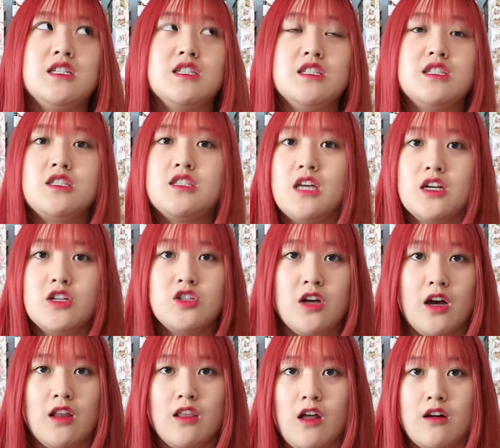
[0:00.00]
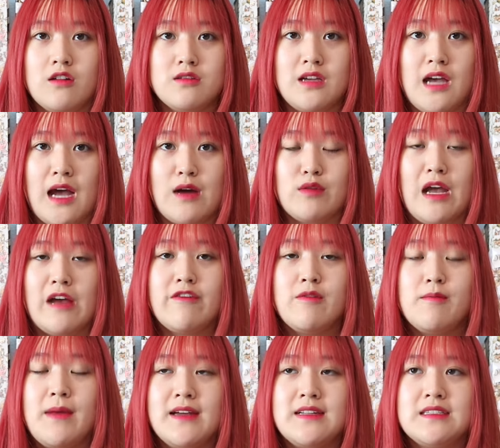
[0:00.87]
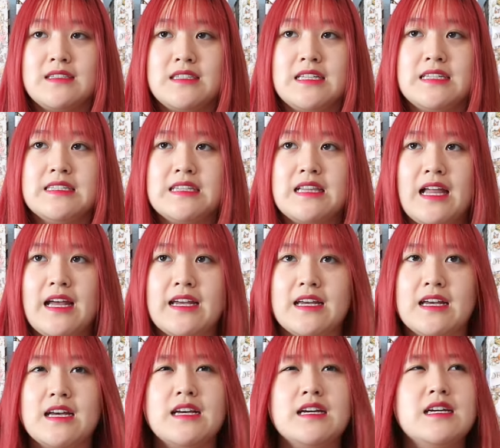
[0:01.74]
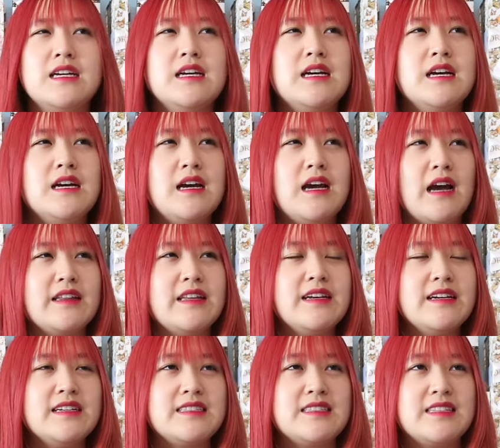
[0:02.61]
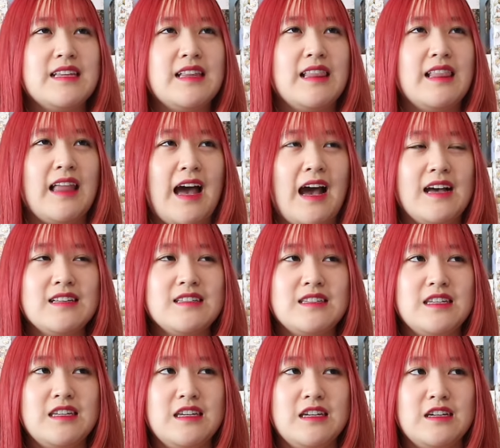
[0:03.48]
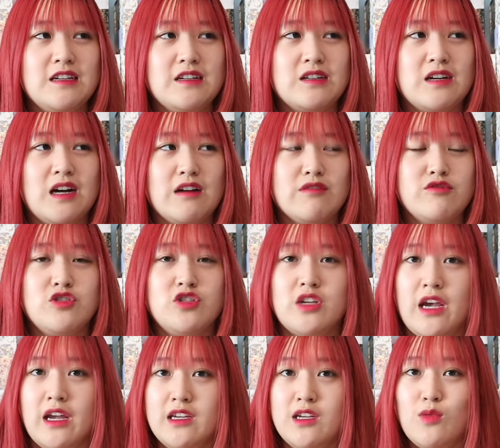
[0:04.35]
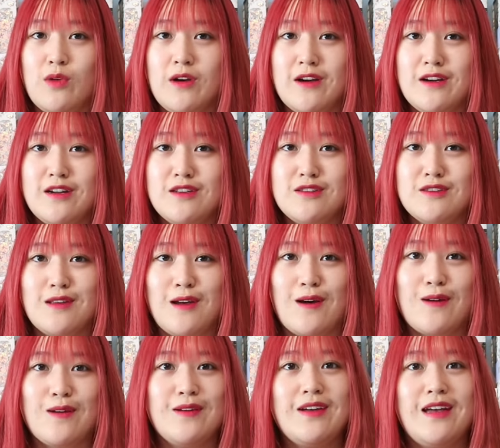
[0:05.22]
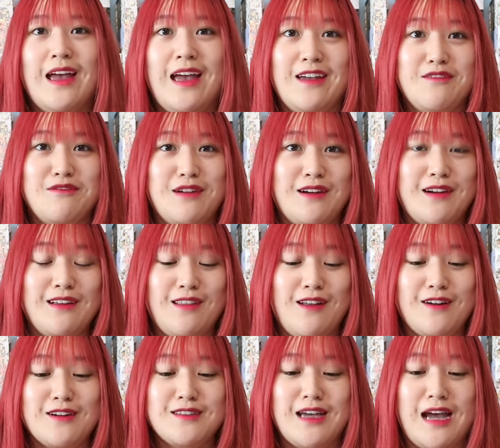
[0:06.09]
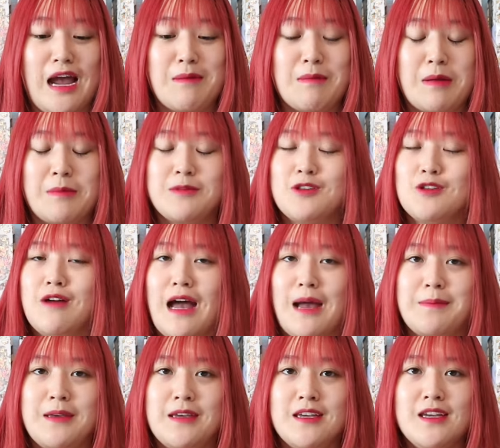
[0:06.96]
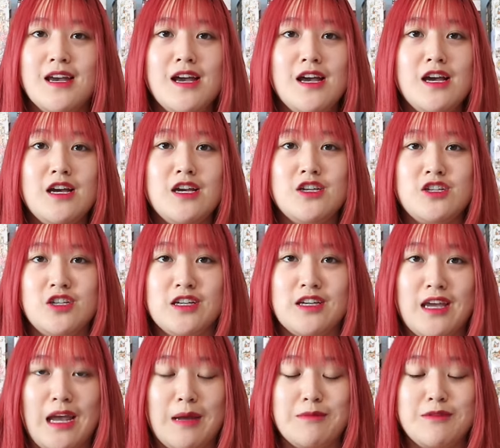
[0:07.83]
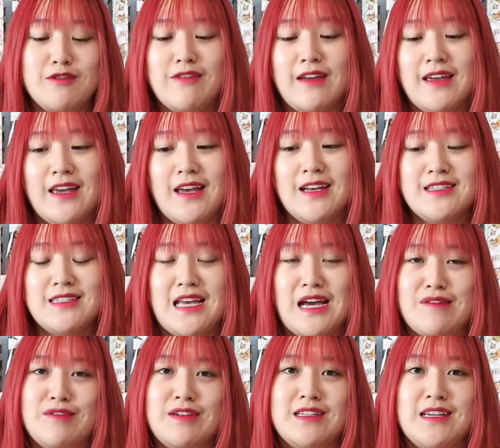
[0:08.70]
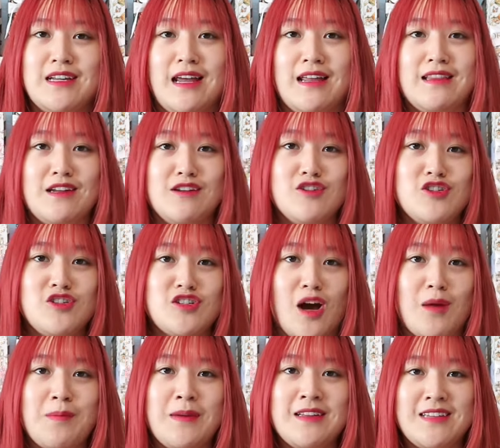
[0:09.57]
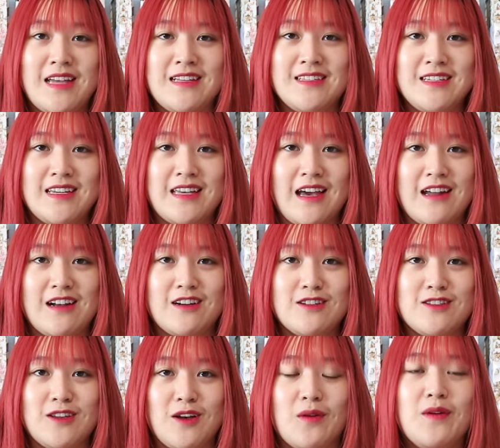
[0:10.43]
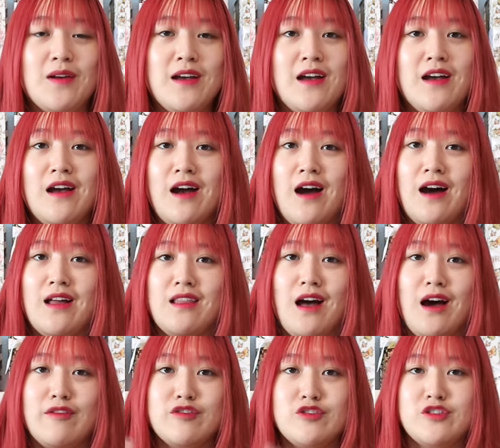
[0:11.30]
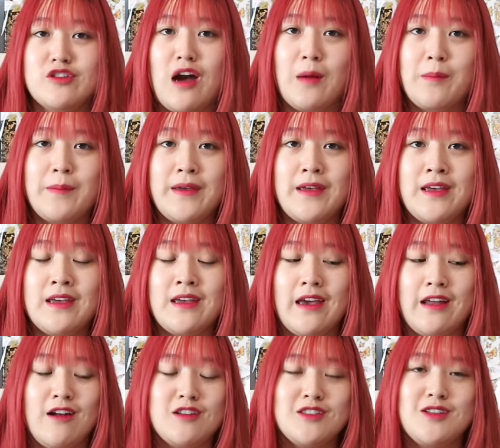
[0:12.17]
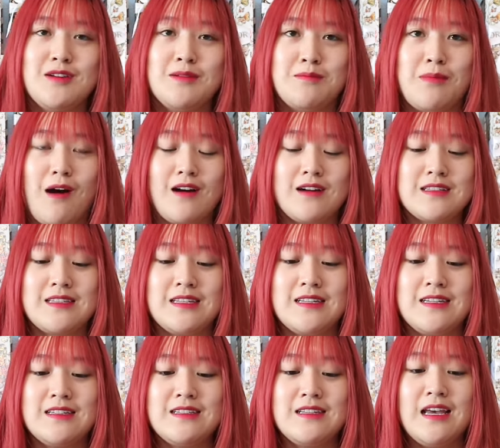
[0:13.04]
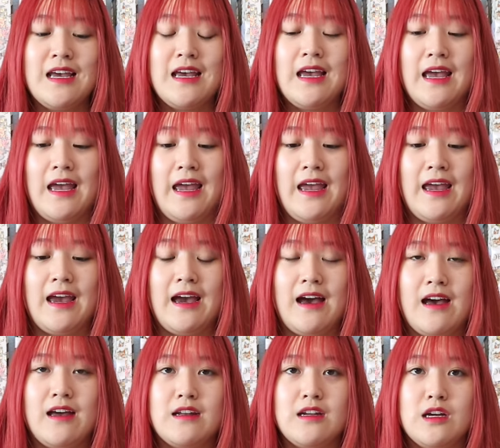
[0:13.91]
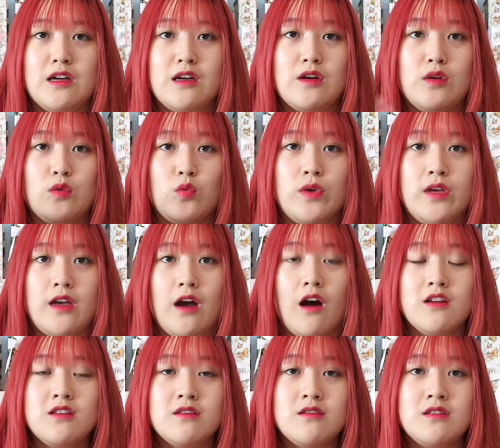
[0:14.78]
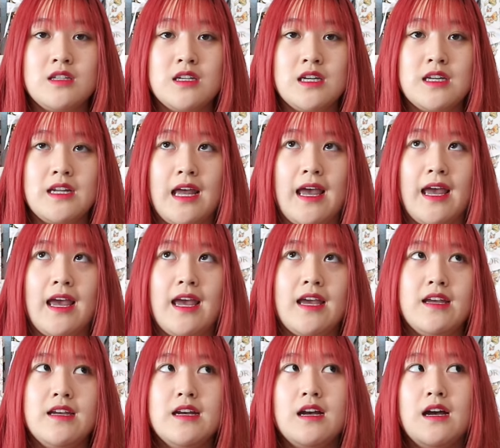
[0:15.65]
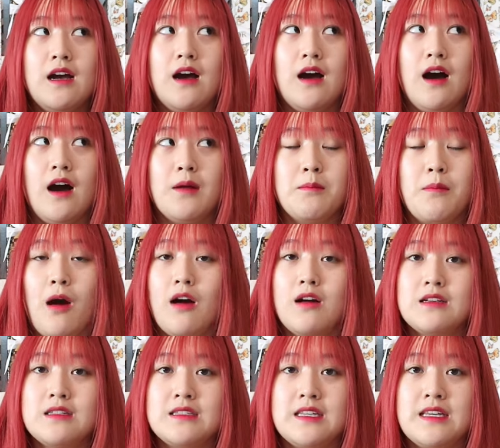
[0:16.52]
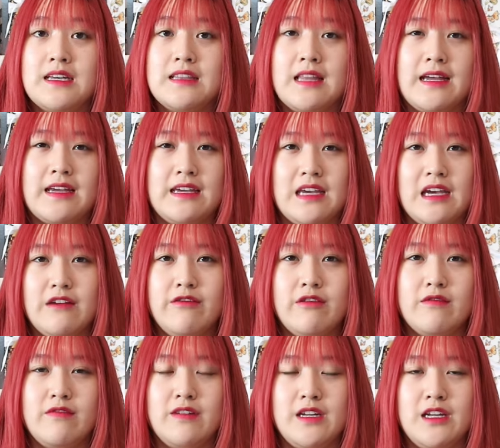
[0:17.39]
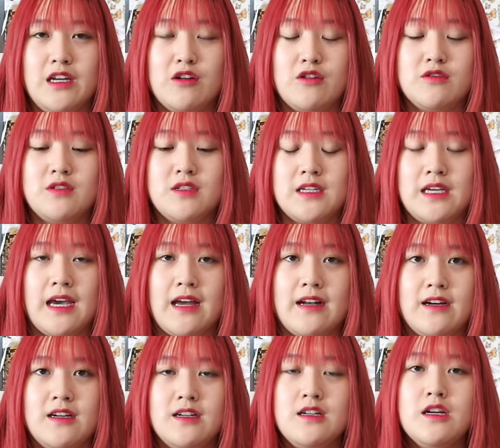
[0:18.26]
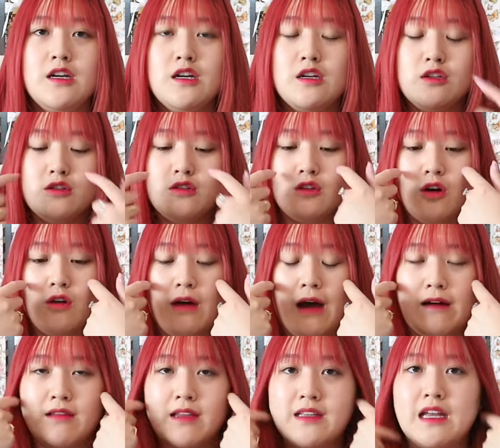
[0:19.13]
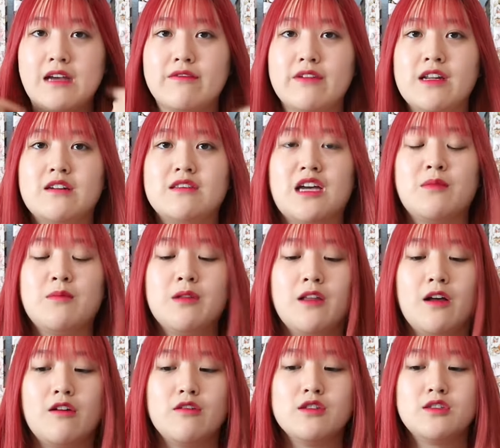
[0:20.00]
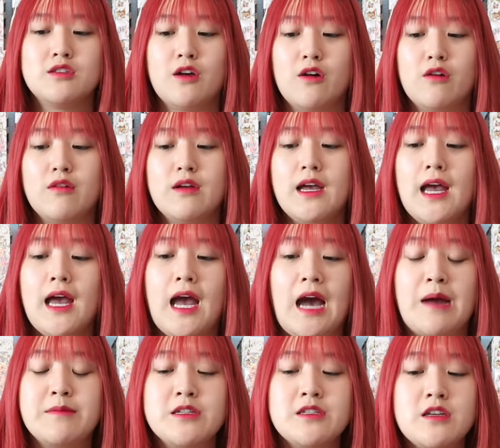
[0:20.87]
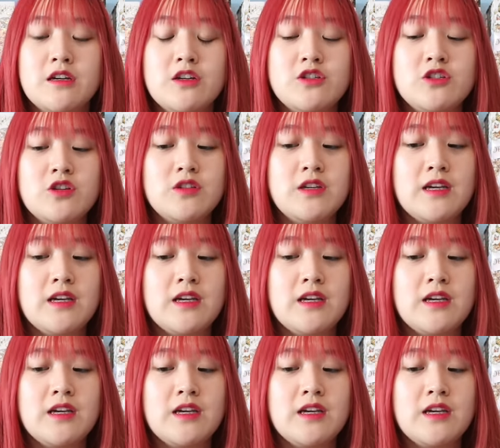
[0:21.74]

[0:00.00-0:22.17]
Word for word: such a long time. We haven't met since like I think it's last year of January, so a very long time. I'm so happy she came to Vegas and we did a little shopping day together, so a lot of shopping and also unboxings. And we also did a unboxing like gift video together so I'll link that video down below so I'm just gonna show